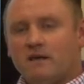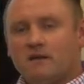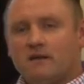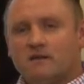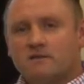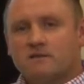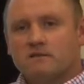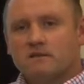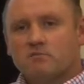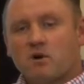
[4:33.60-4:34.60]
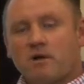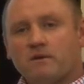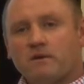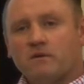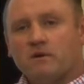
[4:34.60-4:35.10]
is
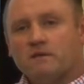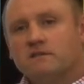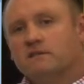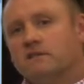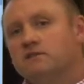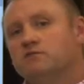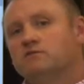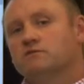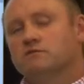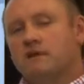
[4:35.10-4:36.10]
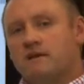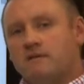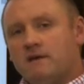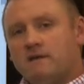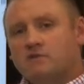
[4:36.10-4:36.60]
probably going to lead you astray.
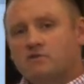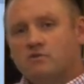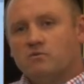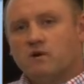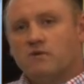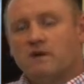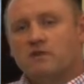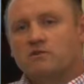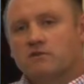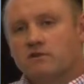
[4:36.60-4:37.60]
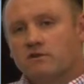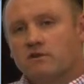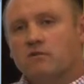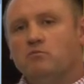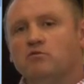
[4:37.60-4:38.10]
So you want to make sure you're
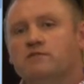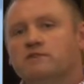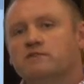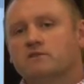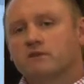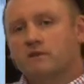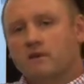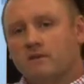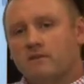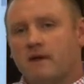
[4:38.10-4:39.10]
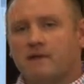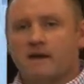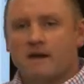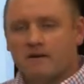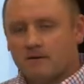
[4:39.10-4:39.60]
moving slowly up that ladder.